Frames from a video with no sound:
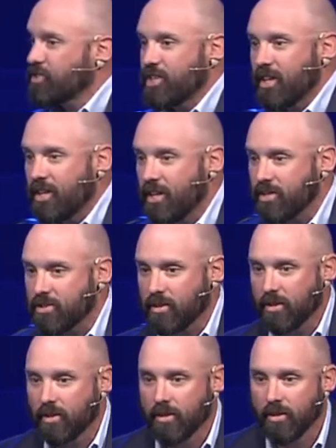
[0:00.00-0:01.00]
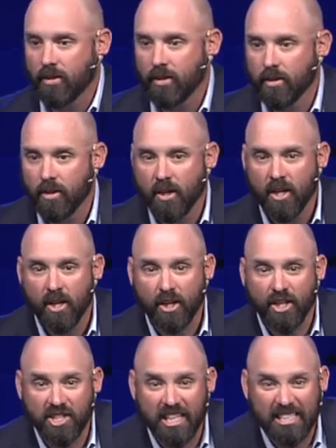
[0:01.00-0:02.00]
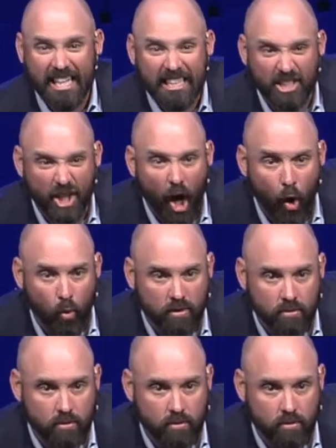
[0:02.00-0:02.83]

said this? Because I said so.